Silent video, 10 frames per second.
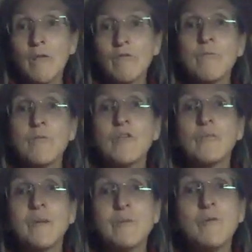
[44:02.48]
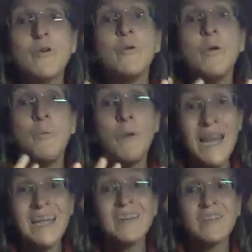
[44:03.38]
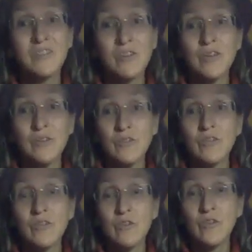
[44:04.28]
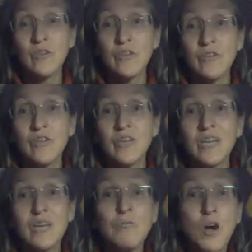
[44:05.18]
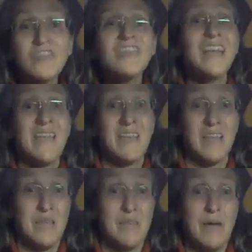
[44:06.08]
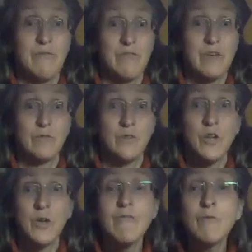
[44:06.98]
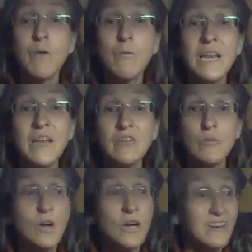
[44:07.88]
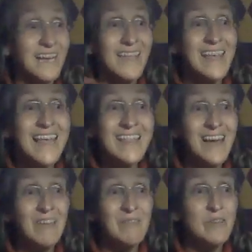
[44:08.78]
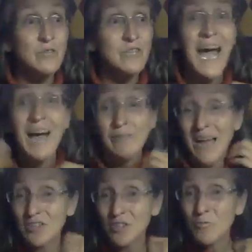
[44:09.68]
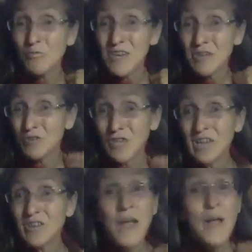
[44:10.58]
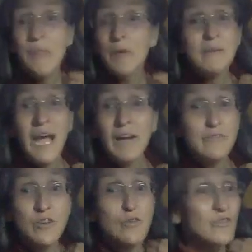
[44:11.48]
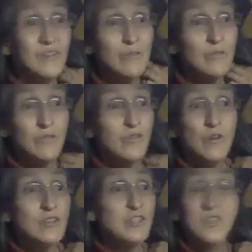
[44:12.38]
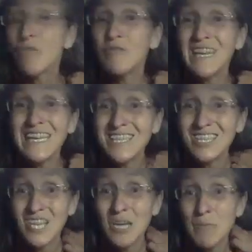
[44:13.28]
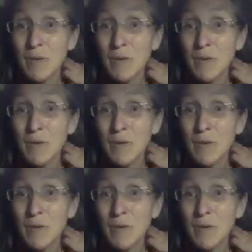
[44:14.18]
from those people who are willing to work together in that field. You know, if we're willing to work together in that field to have actual real change, then we have to use different structures of leadership,